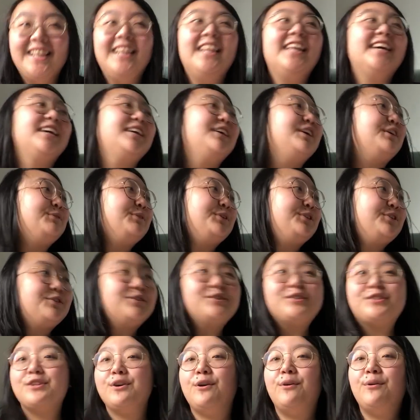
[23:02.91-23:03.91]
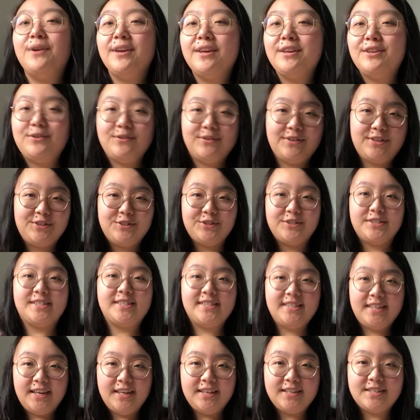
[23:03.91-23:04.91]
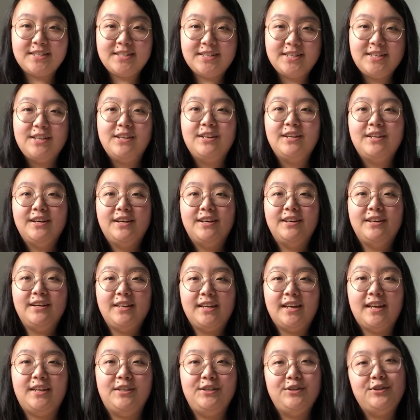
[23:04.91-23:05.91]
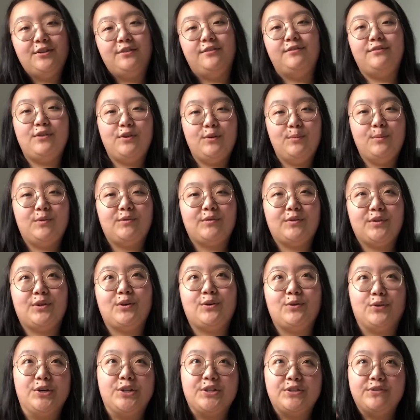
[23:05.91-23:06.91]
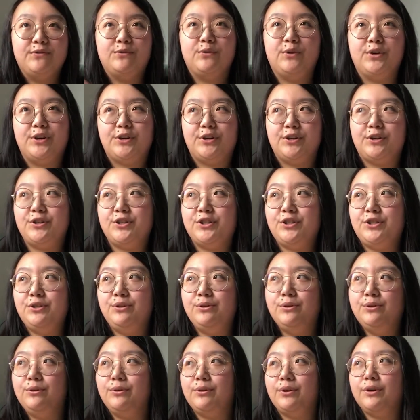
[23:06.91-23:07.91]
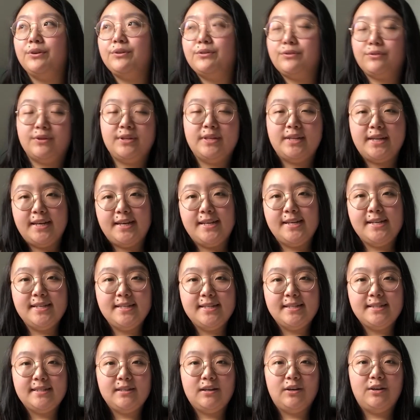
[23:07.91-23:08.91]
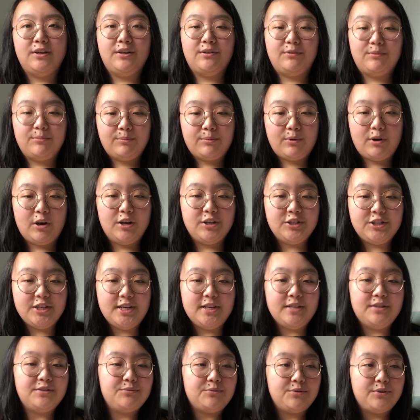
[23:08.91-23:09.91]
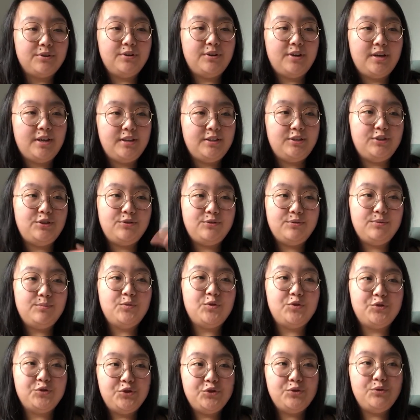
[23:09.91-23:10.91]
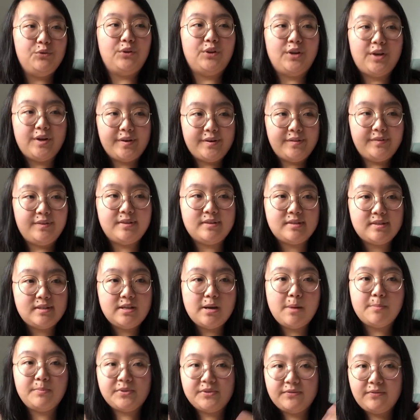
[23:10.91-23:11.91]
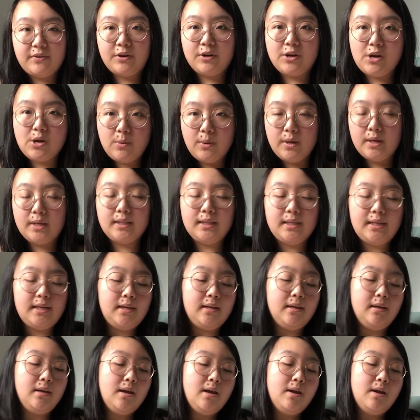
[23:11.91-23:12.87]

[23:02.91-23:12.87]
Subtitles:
Like, when you're sewing, you can just sit and you can film over the course of 1 or 2 or 3 days on a project, where and you do a lot of the steps very quickly.